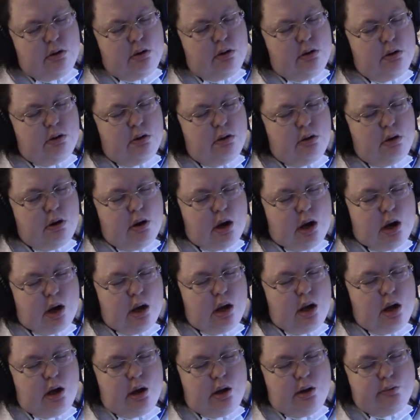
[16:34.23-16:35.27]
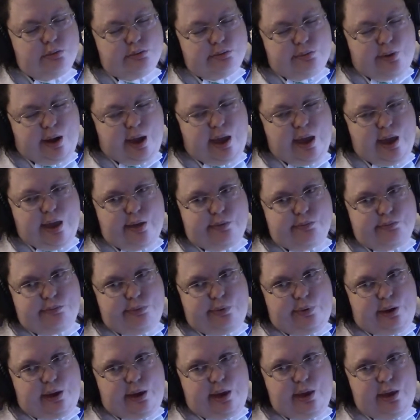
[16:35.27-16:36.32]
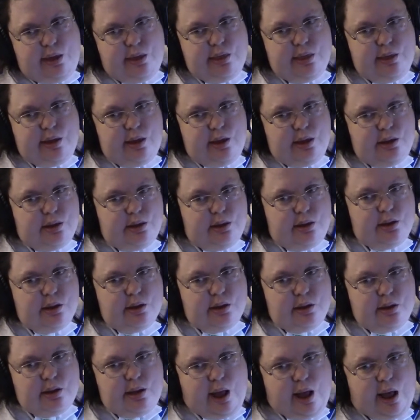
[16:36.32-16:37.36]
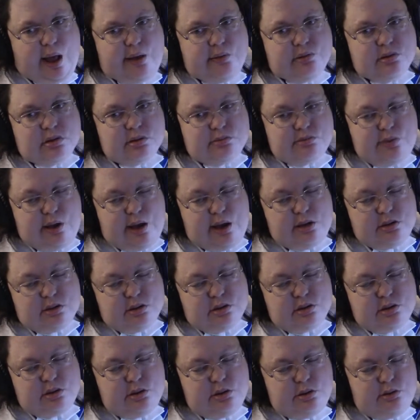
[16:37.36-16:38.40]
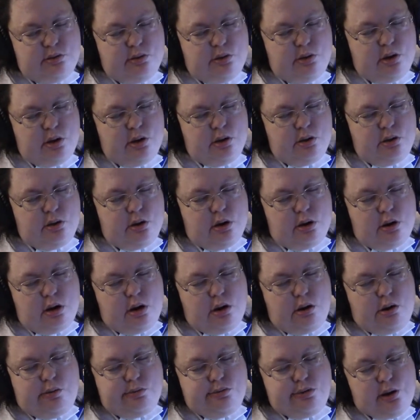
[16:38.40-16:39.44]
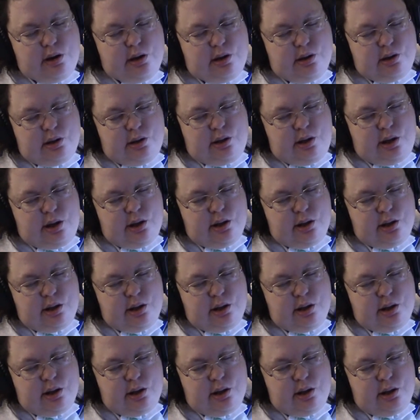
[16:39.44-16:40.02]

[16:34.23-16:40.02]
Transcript: or a ramp can then have space to open